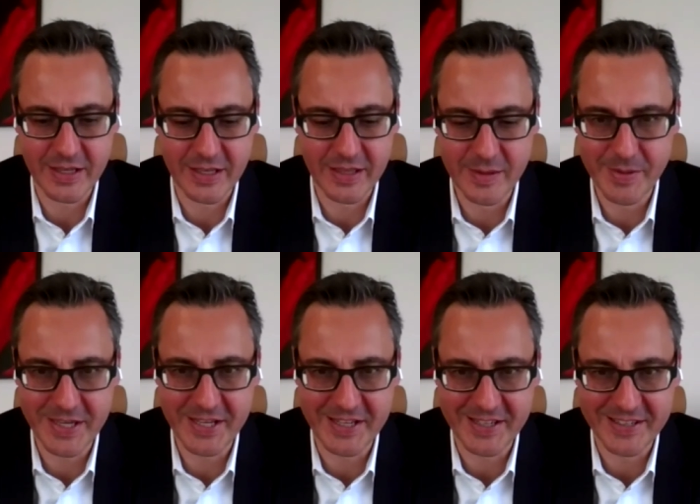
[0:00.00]
the, in the
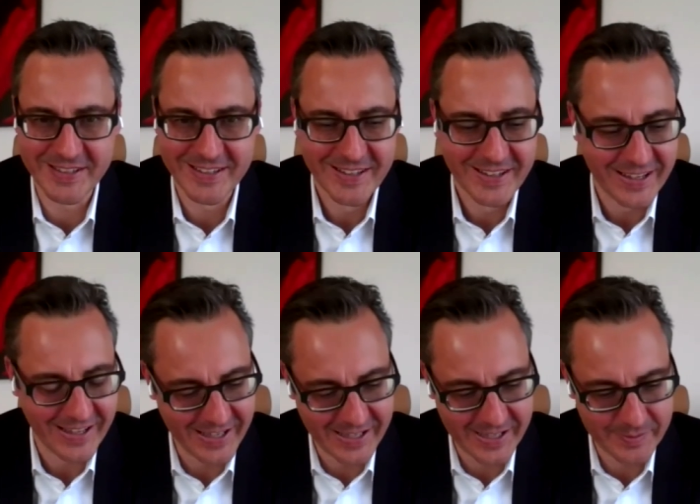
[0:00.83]
beginning,
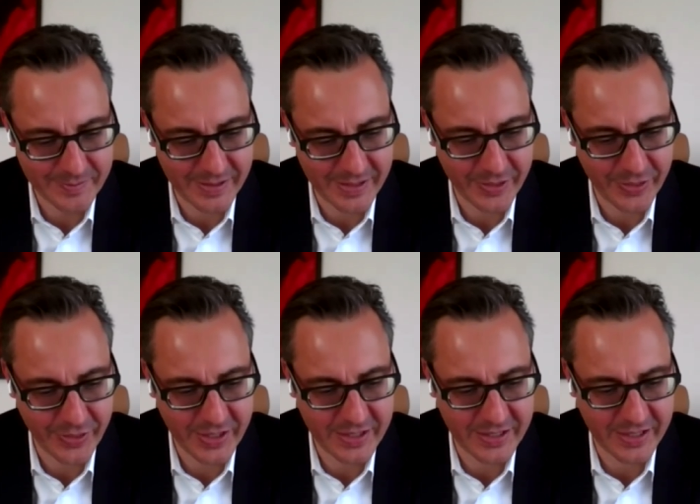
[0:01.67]
um, I
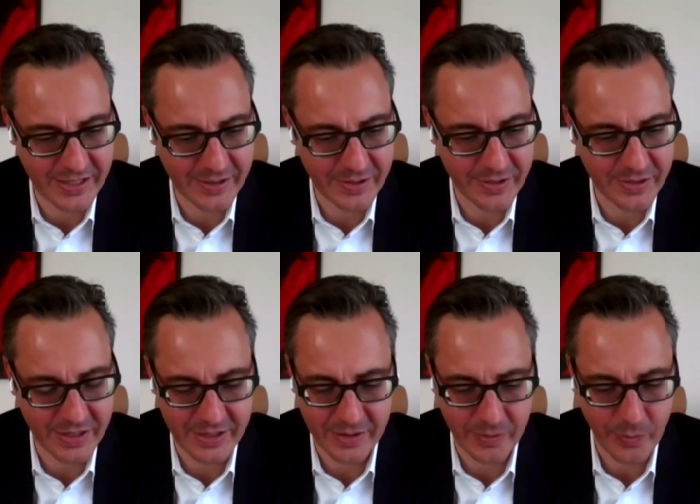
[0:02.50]
think uh,
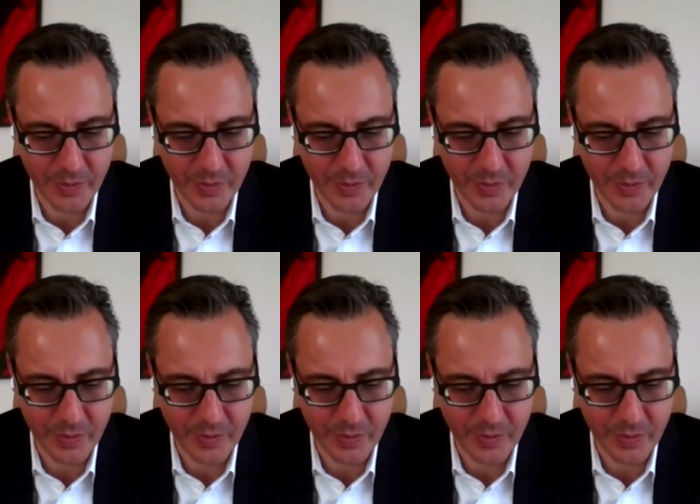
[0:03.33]
the, uh,